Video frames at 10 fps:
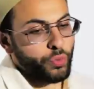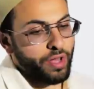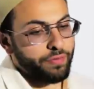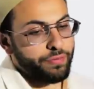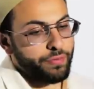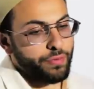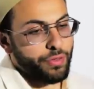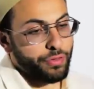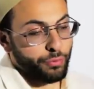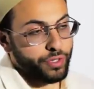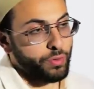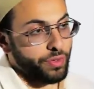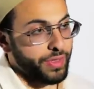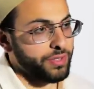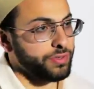we have three
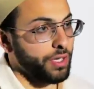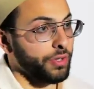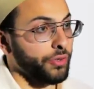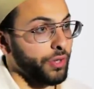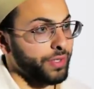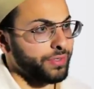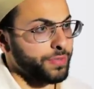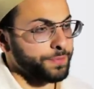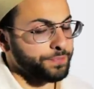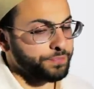$1,000 grants